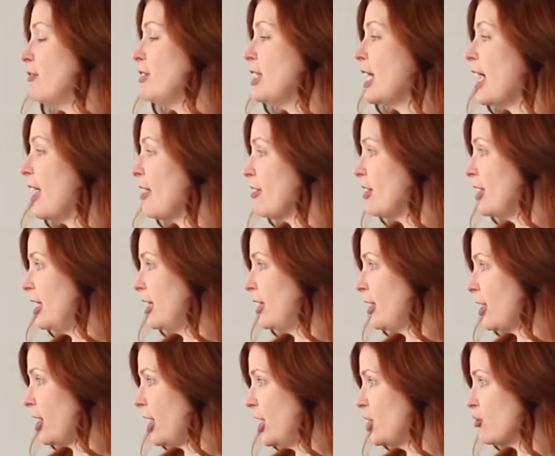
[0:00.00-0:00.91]
death in
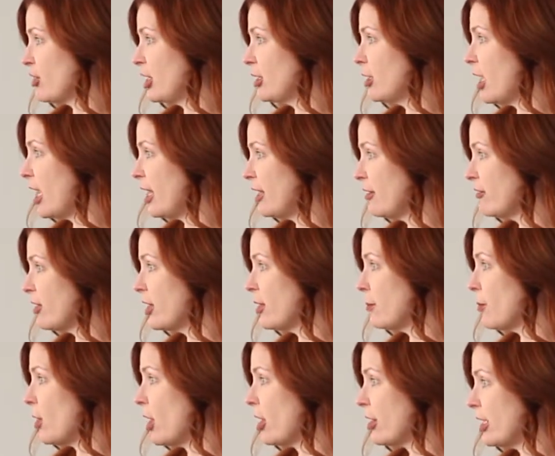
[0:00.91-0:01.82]
the country, a lot of
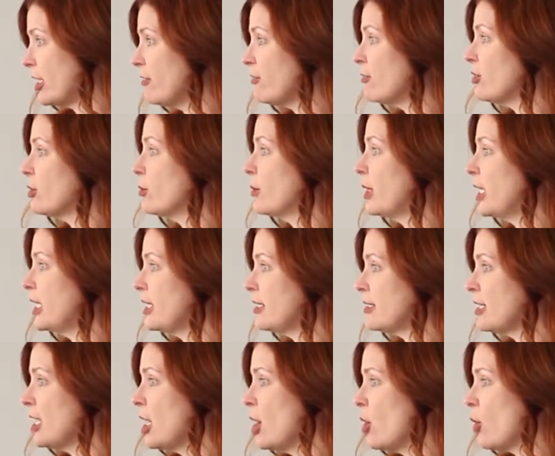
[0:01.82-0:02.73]
them are
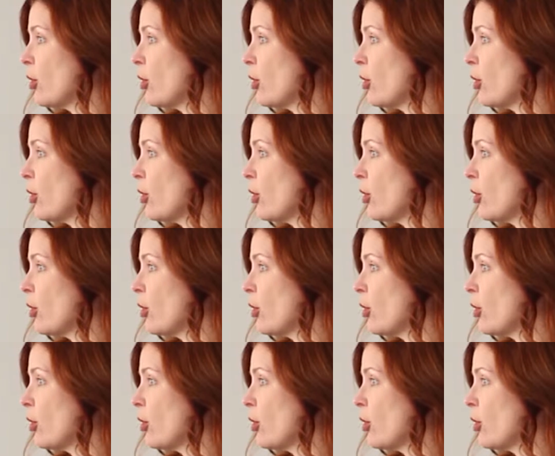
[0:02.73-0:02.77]
influenced